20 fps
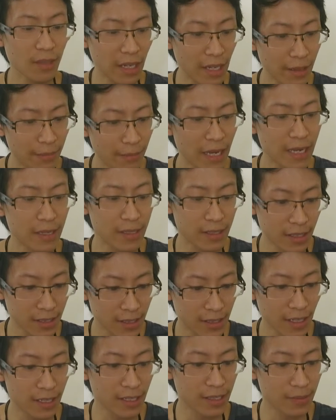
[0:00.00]
it makes
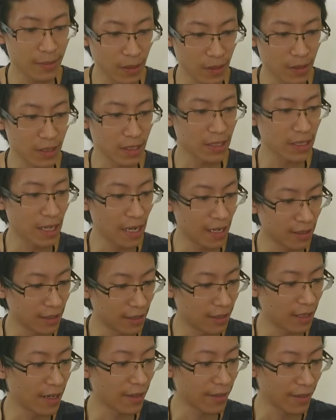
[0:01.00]
sense that it smells
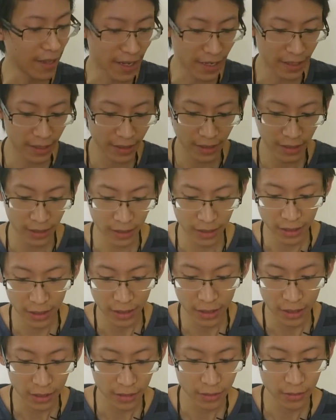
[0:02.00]
exactly like that.
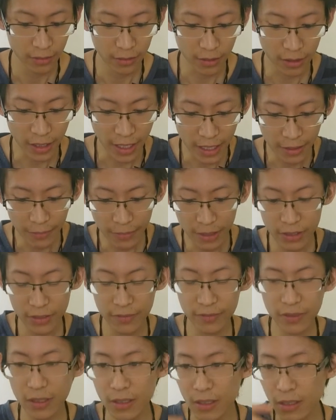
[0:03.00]
I'm not getting much
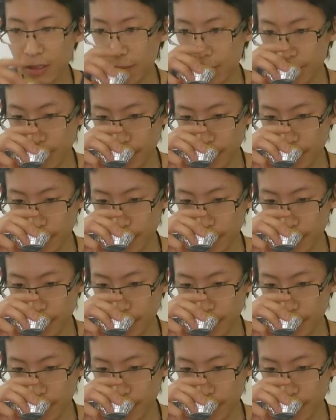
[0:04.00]
of the,